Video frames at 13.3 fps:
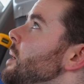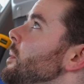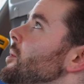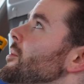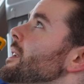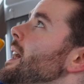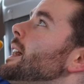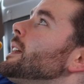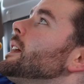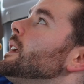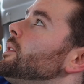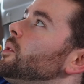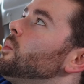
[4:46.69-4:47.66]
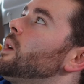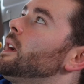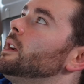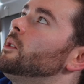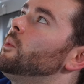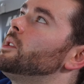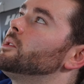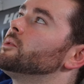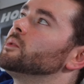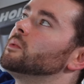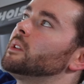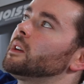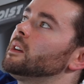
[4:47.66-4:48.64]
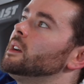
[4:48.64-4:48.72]
way they're not getting in the way when you're
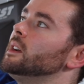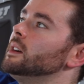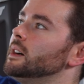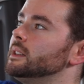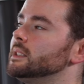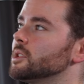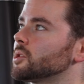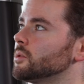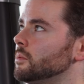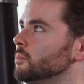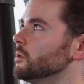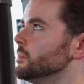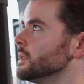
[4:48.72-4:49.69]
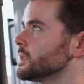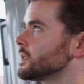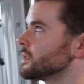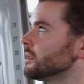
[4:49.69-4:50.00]
doing additional movements.